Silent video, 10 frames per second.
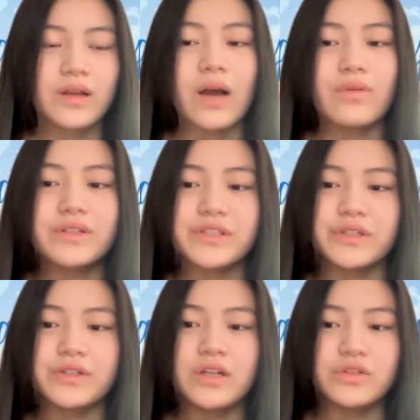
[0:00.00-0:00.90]
how would
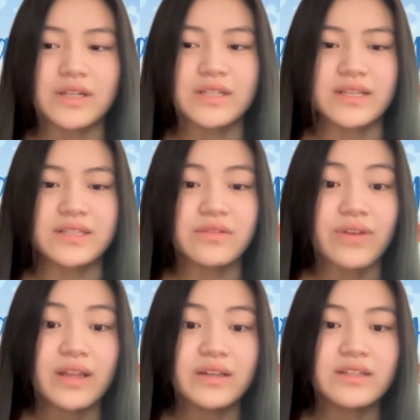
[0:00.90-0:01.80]
you address this
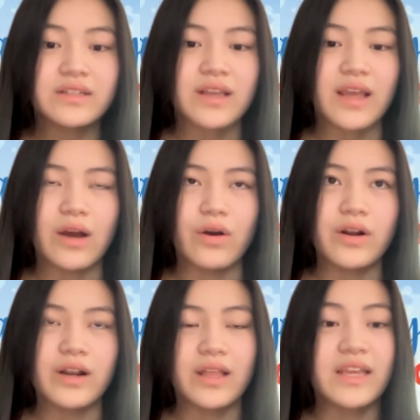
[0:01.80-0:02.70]
event
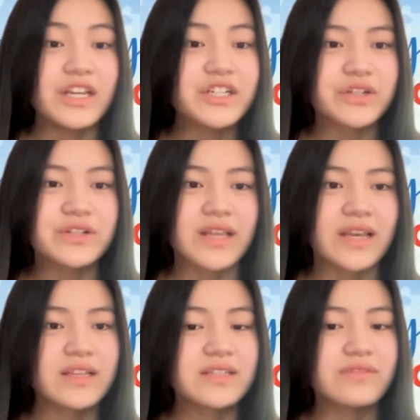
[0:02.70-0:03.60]
or like issues
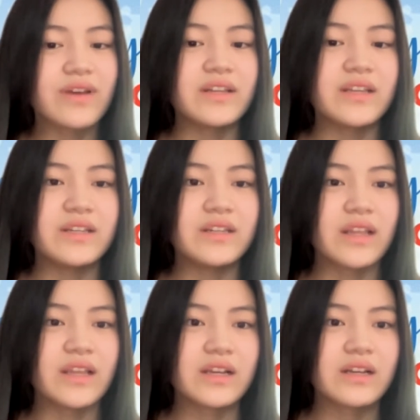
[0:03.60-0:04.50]
like this event in
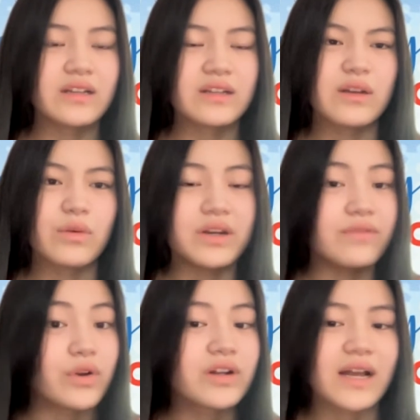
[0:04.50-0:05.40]
like one
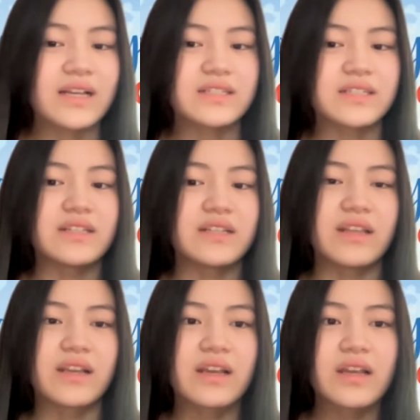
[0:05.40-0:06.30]
of your classes and
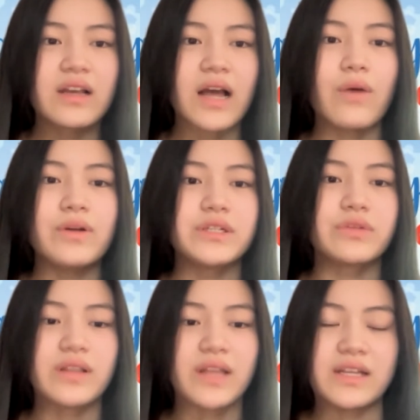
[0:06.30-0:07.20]
like how would you
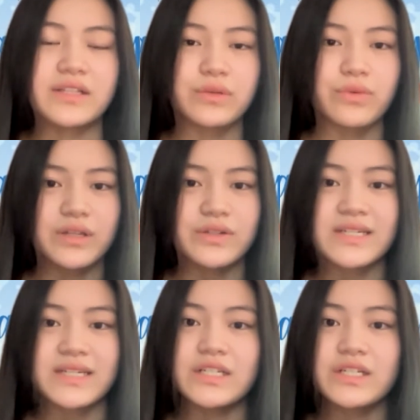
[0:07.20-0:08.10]
relate it to what you
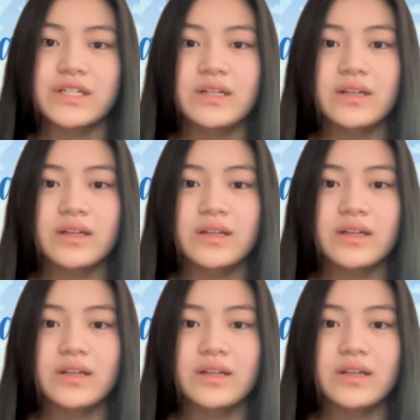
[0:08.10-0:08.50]
teach?